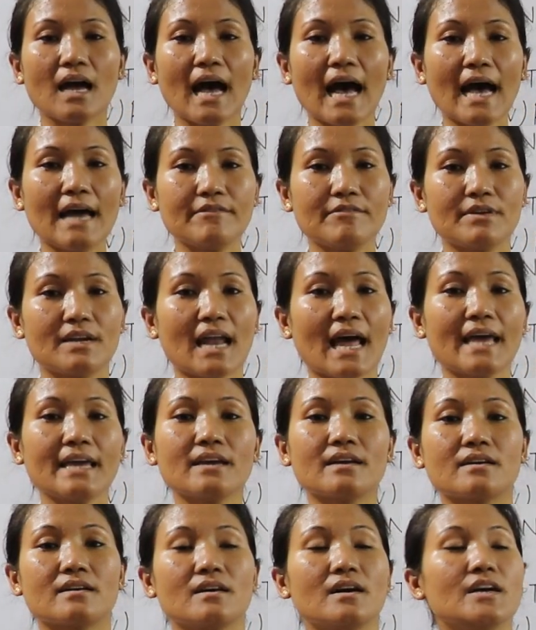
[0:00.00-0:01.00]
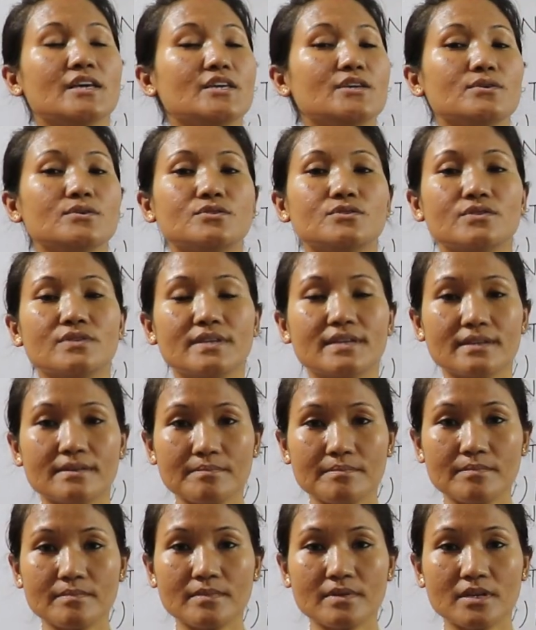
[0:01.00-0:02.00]
I would like you to
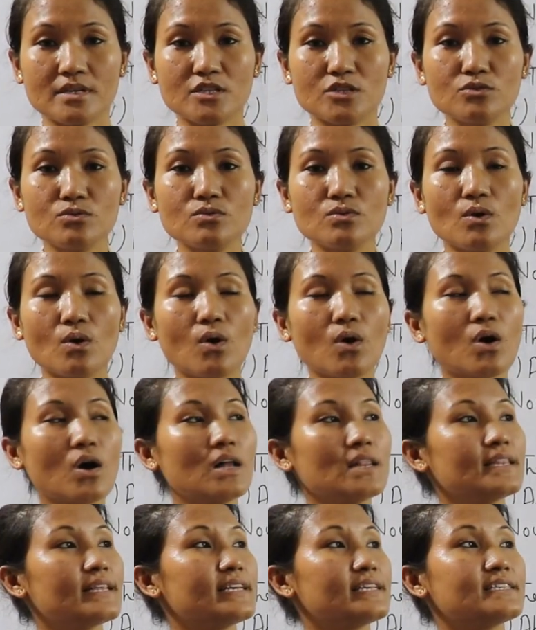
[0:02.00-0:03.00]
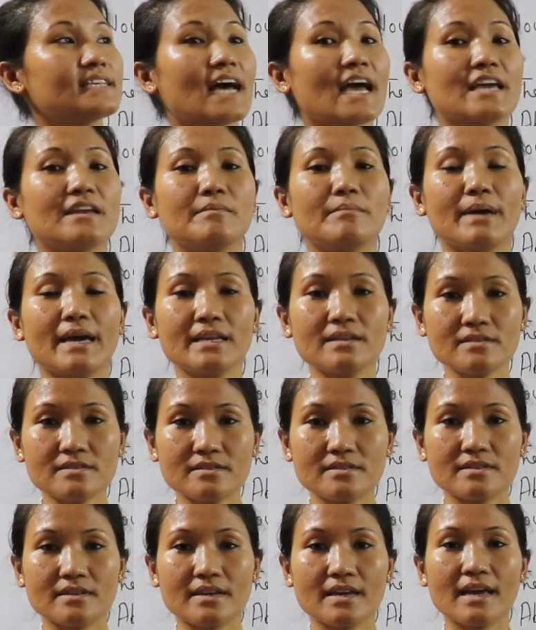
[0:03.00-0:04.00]
do all the
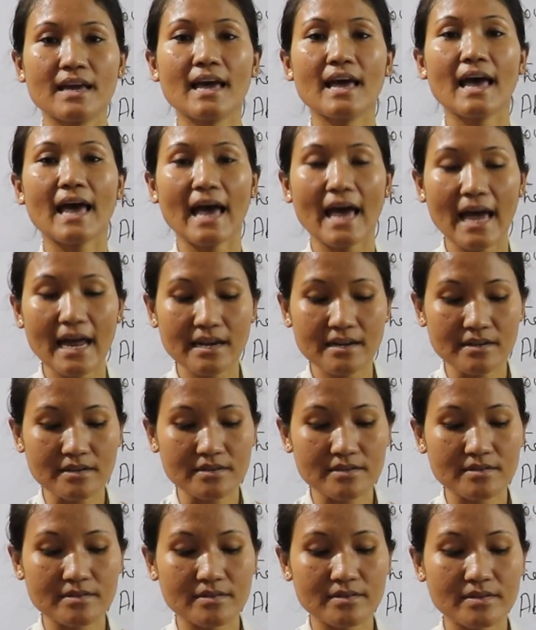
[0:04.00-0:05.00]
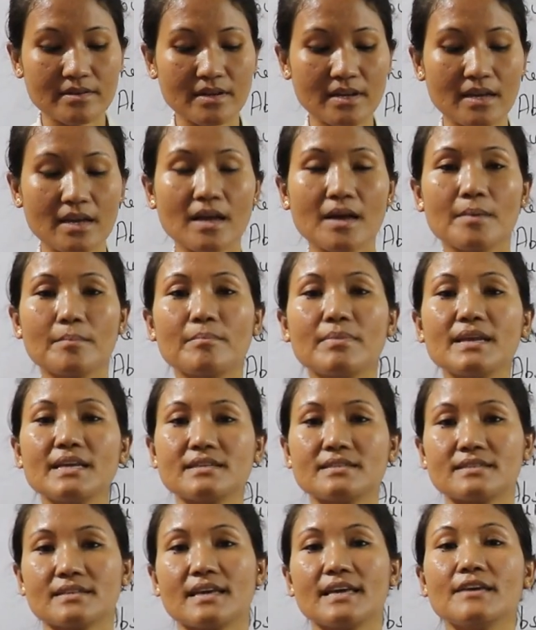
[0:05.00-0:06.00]
assignments, and
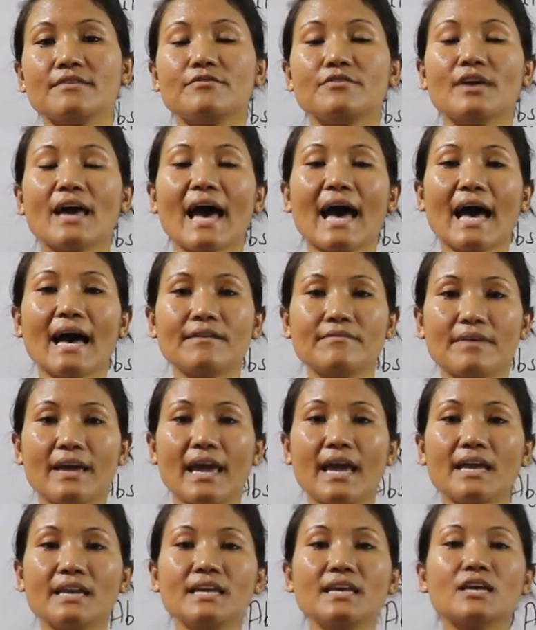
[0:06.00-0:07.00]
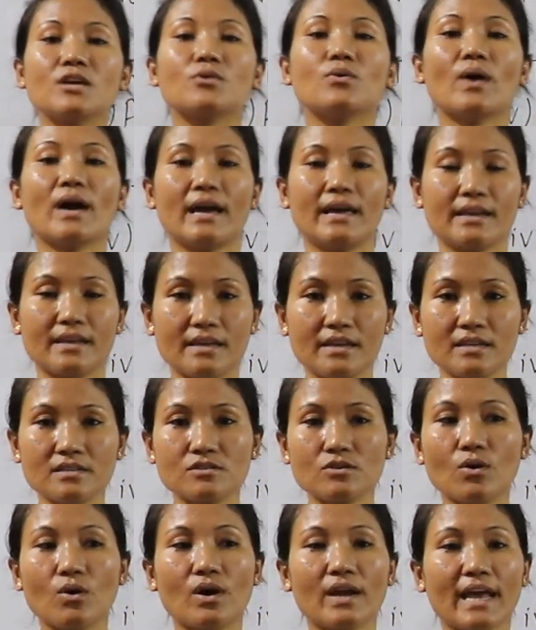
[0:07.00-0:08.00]
please, if you have any
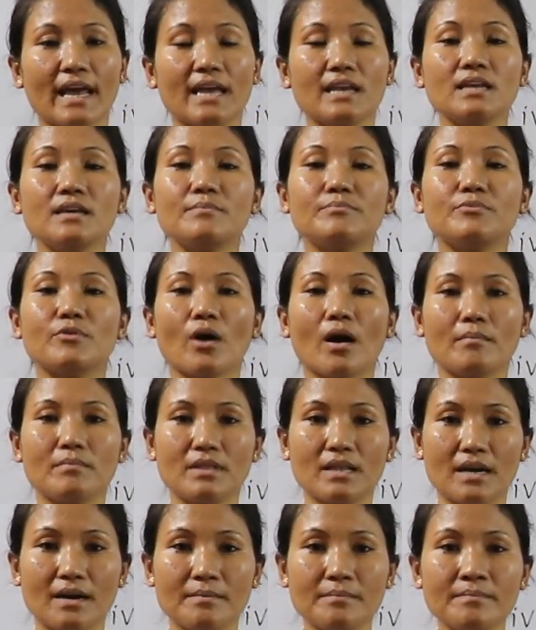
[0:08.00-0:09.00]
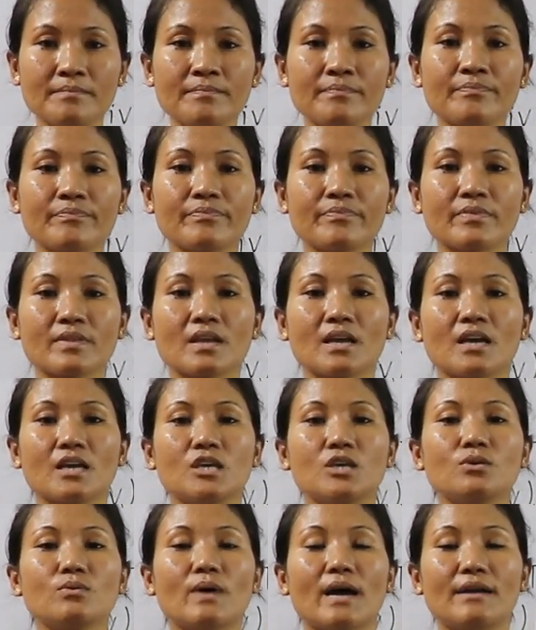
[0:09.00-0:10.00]
queries or any problem,
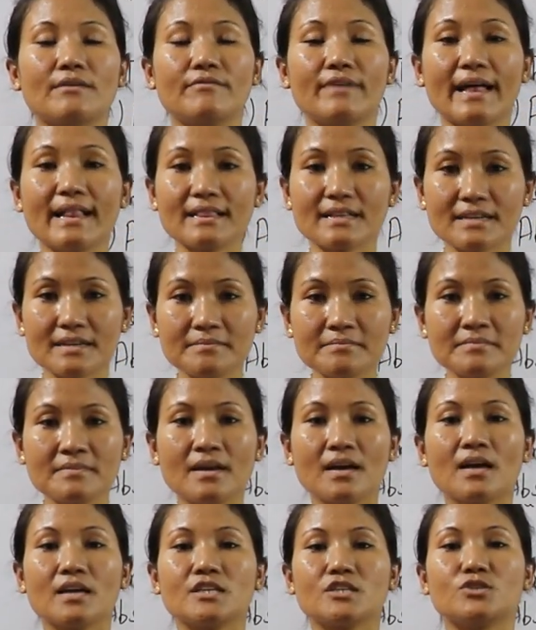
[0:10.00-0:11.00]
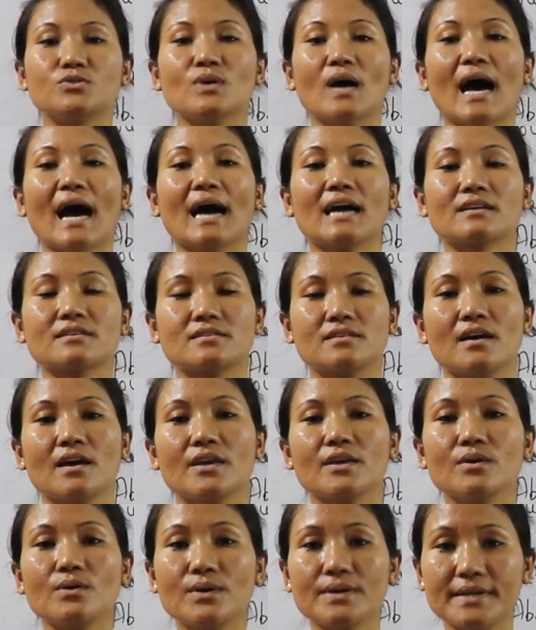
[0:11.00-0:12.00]
you are welcome to ask
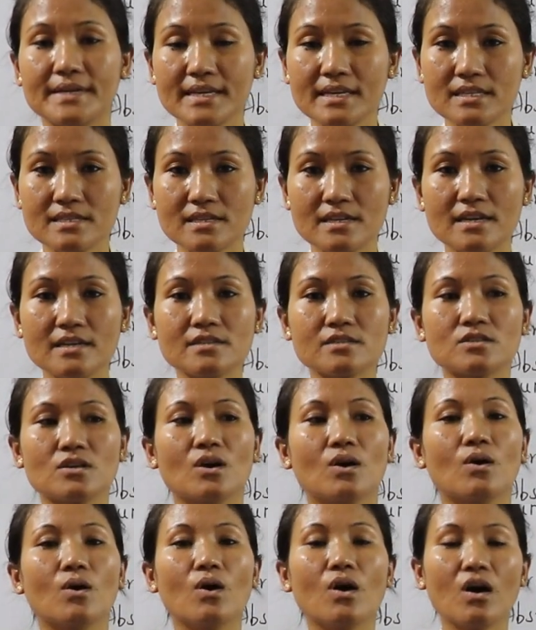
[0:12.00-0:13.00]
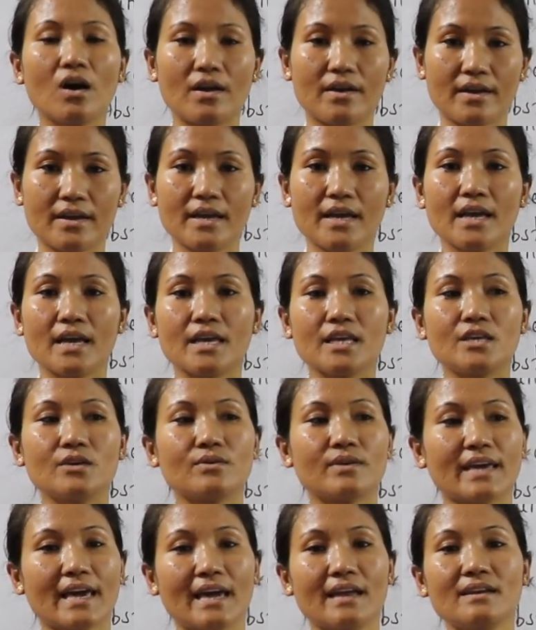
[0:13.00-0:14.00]
your teachers, or
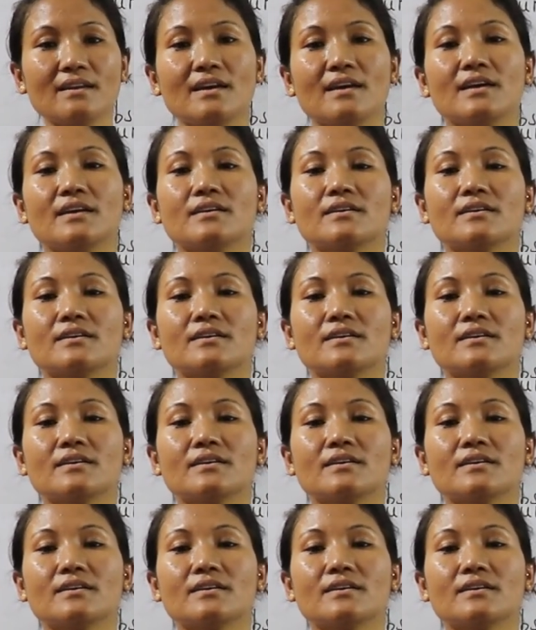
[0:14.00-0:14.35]
you can